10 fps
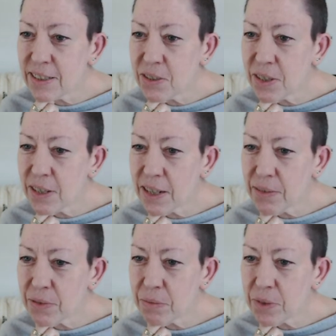Usually only
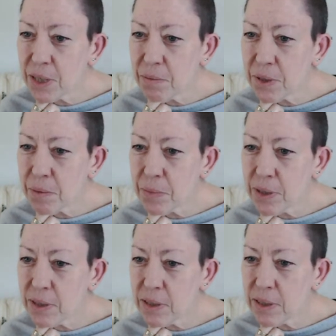have them term time,
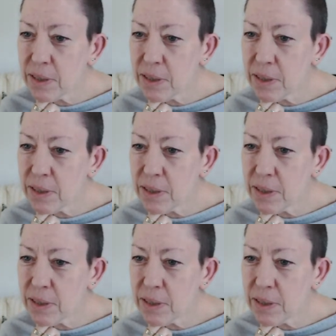but